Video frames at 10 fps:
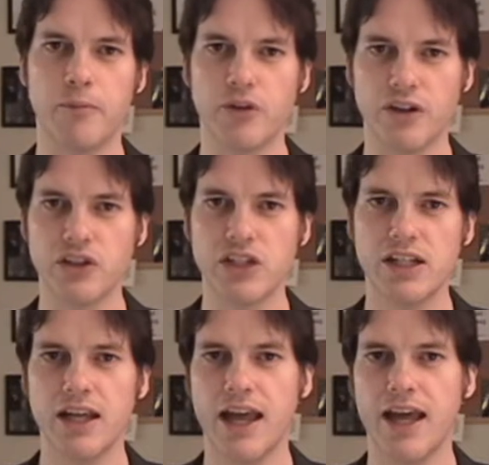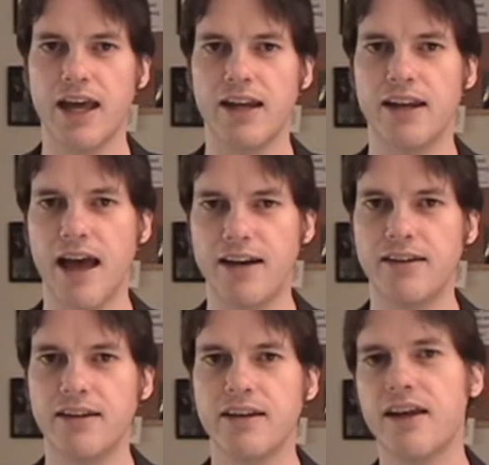production and
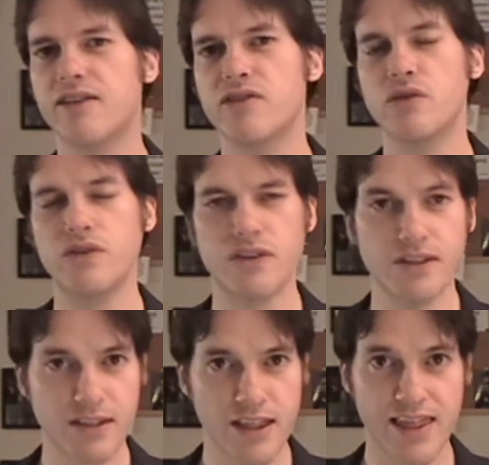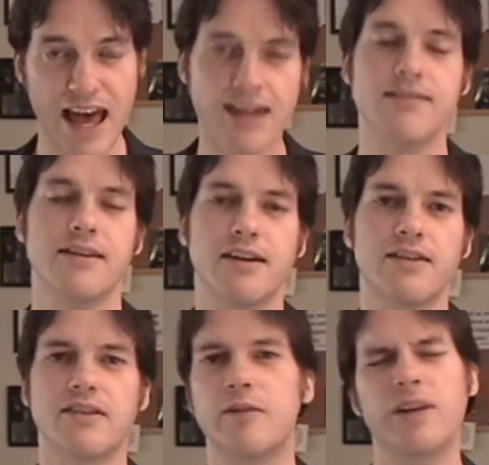editing. As soon as that is done,
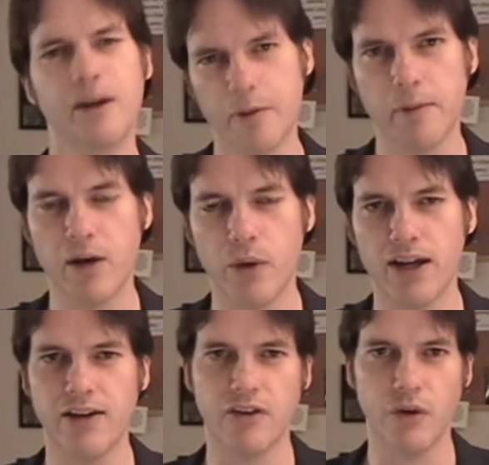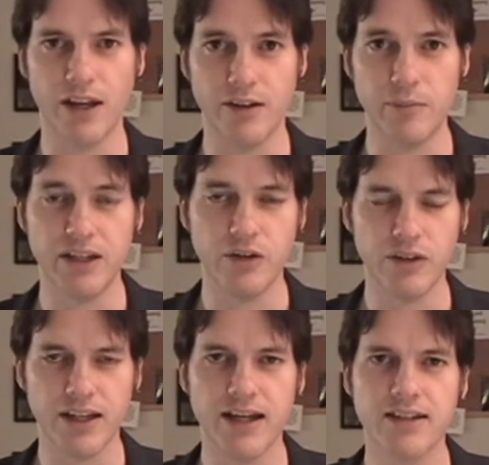it's going to be coming my way, and I'll go ahead and be
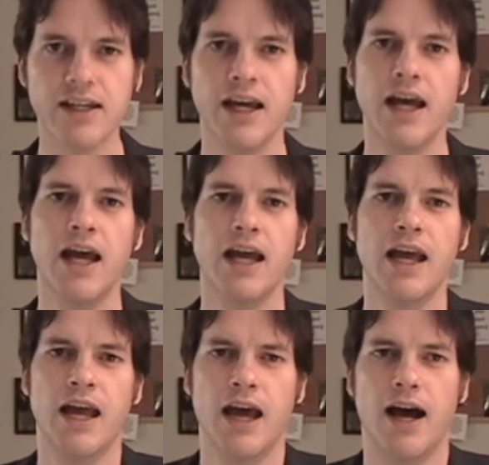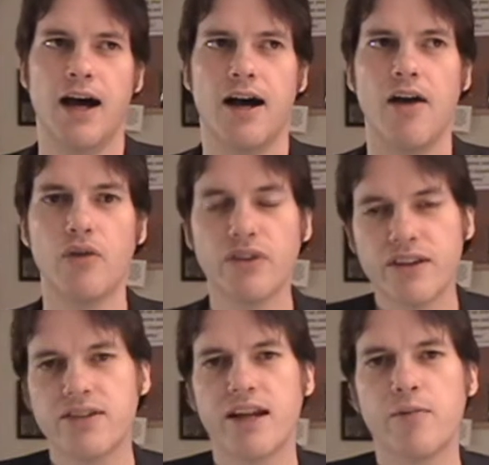doing that. Uh, other
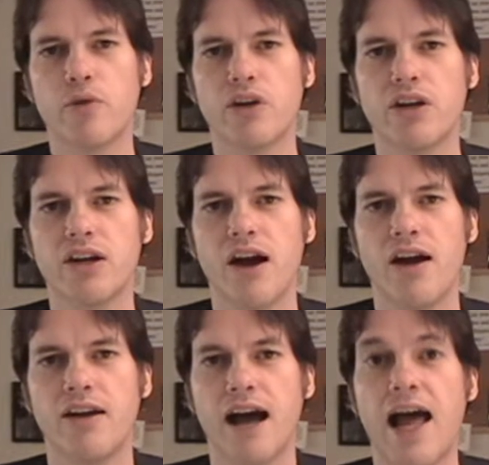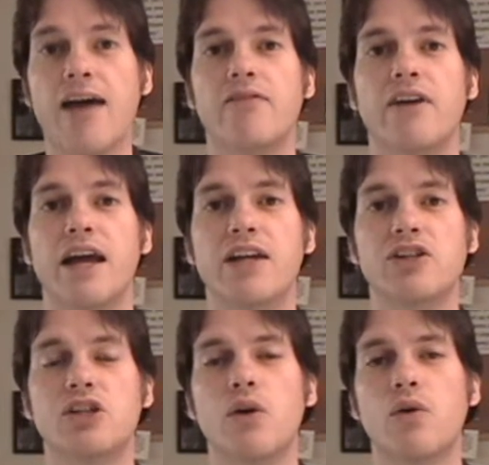things that I'm working on, I have a
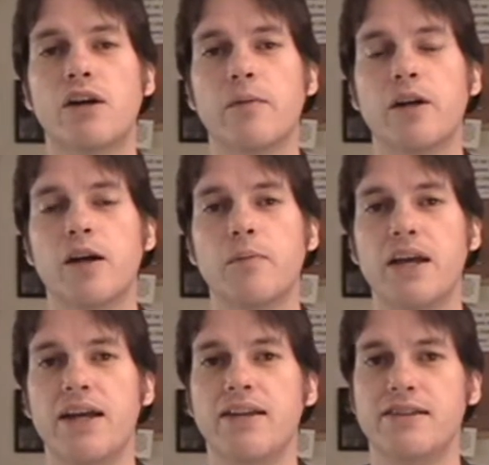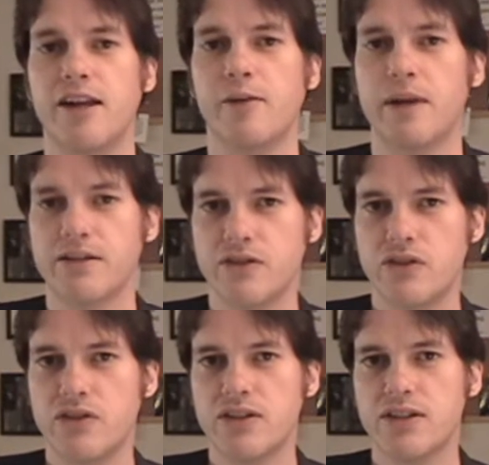show coming up in Salem,
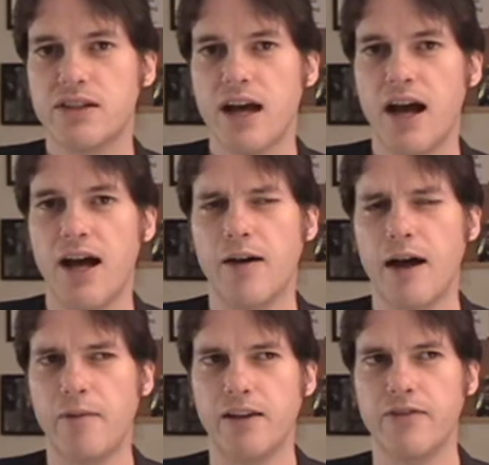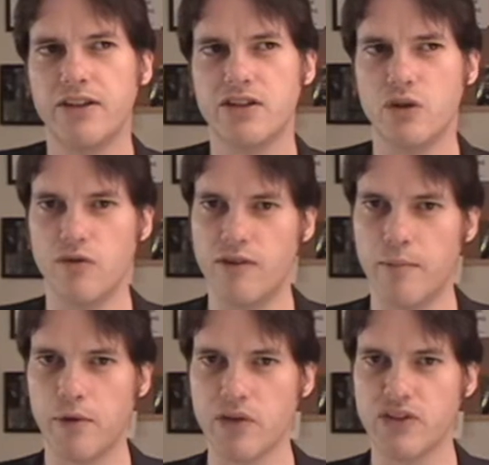Massachusetts. Uh, I believe it's
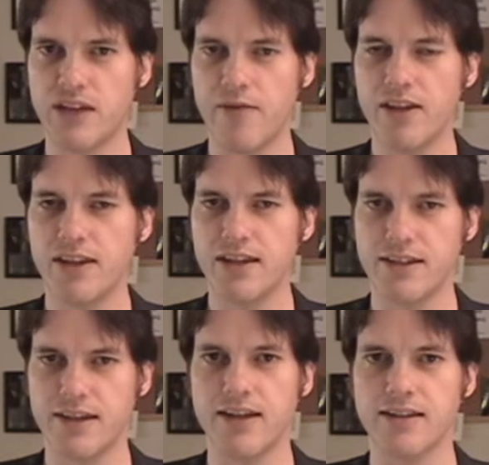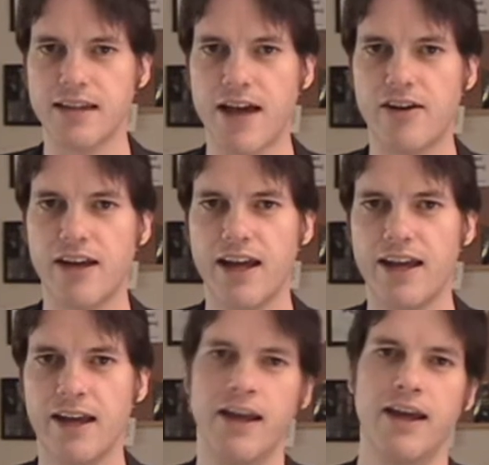November 7th. It's a Saturday.